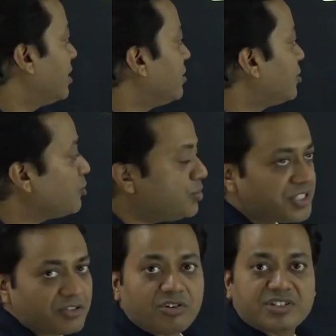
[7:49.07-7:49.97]
the 2
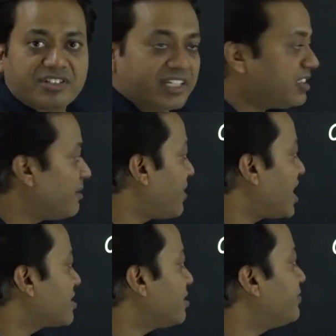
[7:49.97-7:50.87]
is constant, the
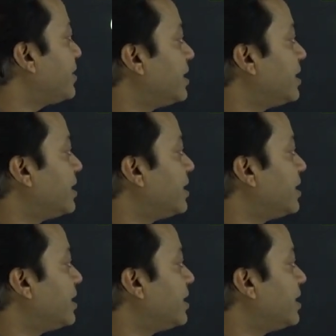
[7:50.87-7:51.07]
mass of